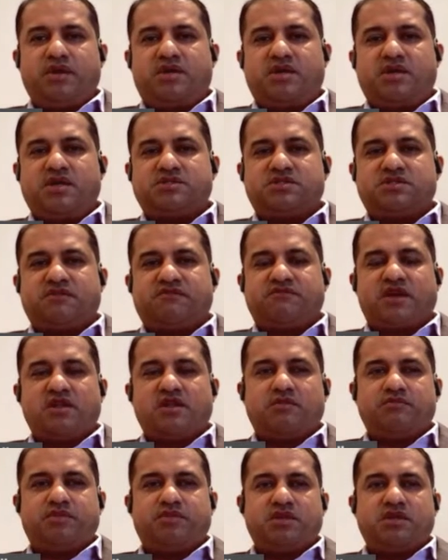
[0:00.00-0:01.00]
because of
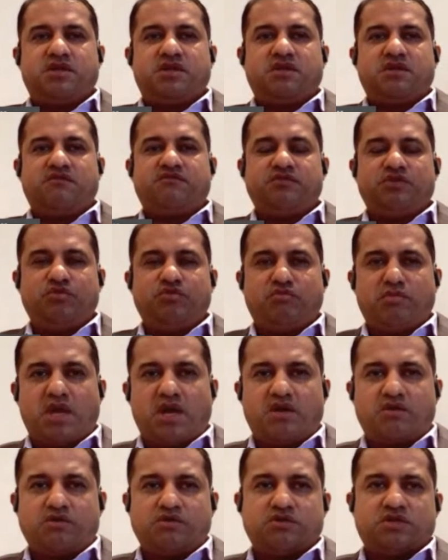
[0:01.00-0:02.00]
availability of new
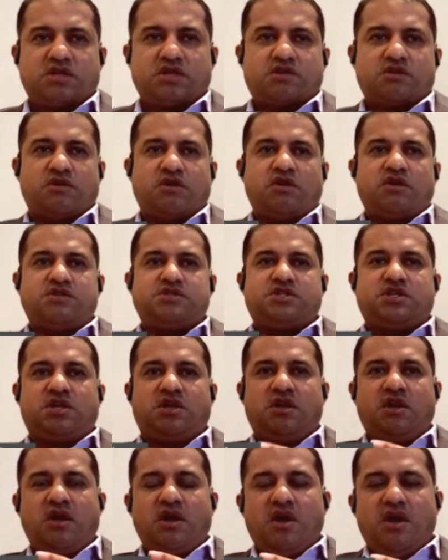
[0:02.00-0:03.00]
medical
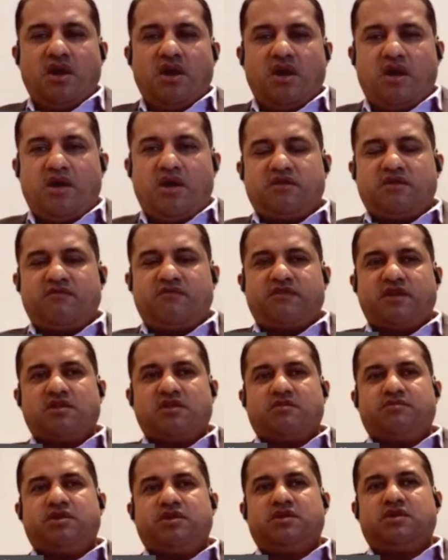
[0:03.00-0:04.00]
technology, the
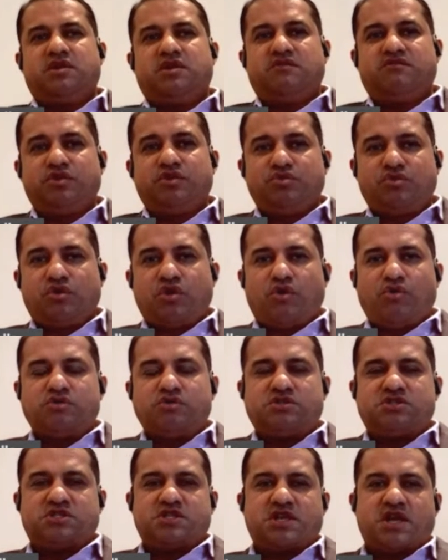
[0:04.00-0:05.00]
availability of new
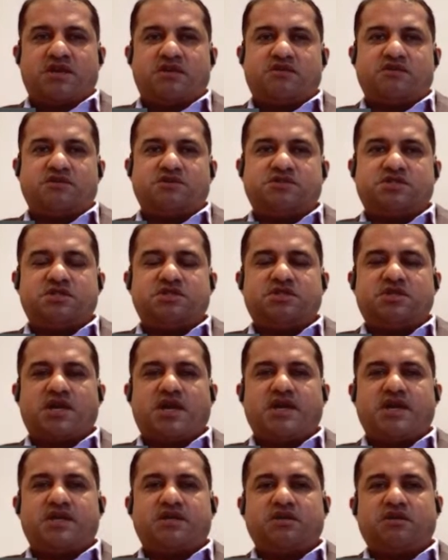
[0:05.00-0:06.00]
gold standards in
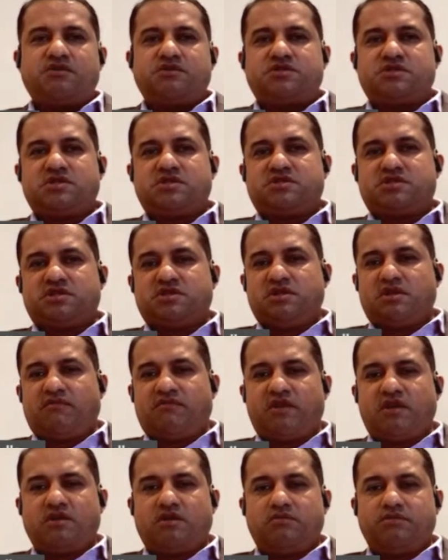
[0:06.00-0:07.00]
diagnosis, and the
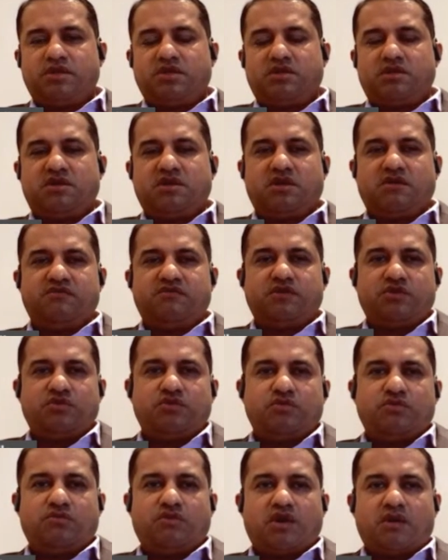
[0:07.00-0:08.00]
availability of
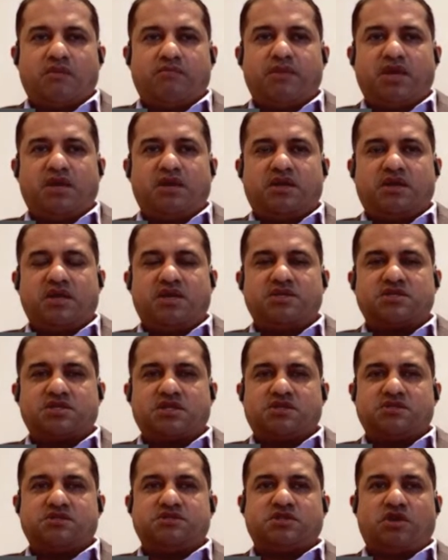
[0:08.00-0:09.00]
new
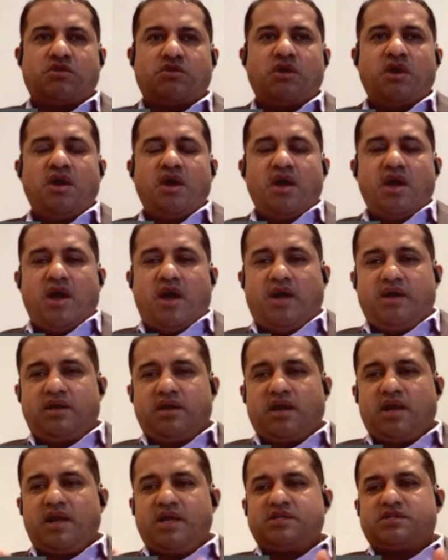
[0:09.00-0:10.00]
medication. So
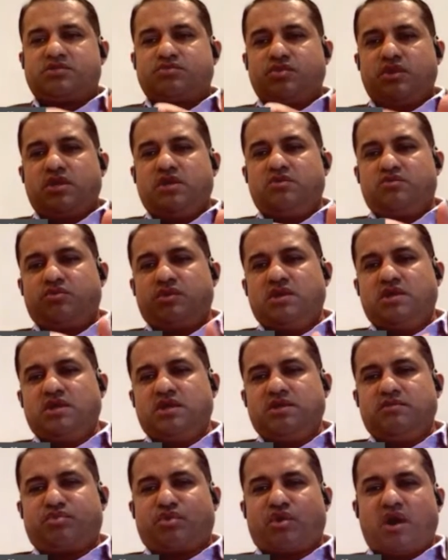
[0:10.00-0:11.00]
unless we
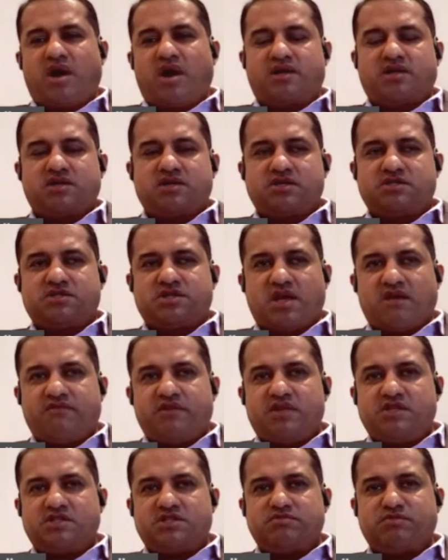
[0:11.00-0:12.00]
really practice
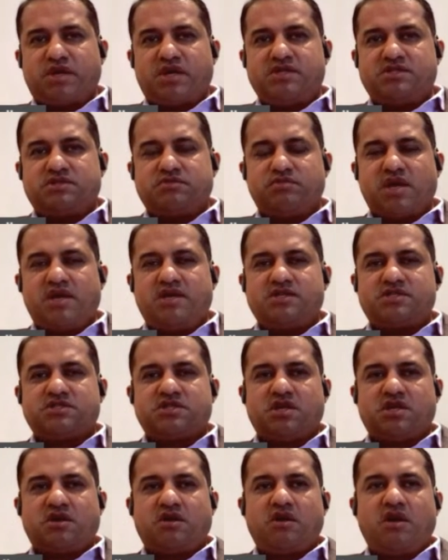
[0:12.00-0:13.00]
evidence-based
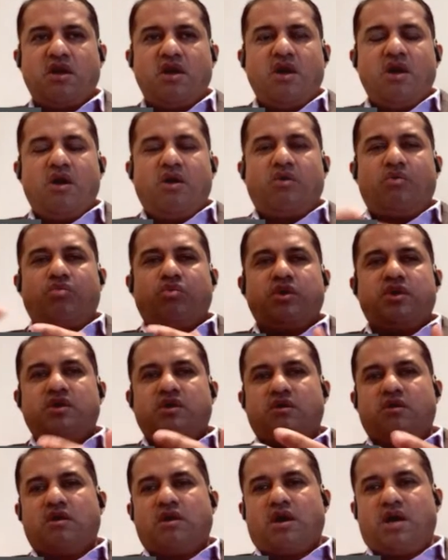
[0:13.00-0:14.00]
medicine, we
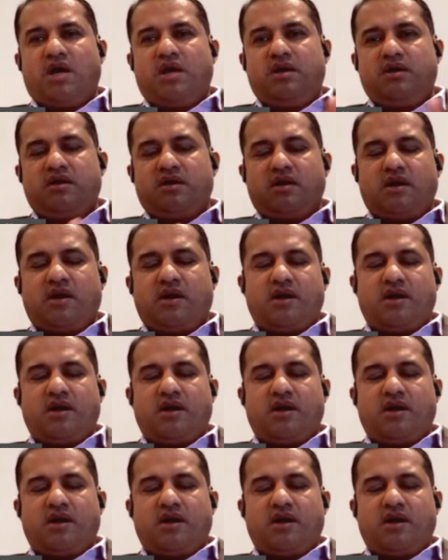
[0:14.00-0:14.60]
are not,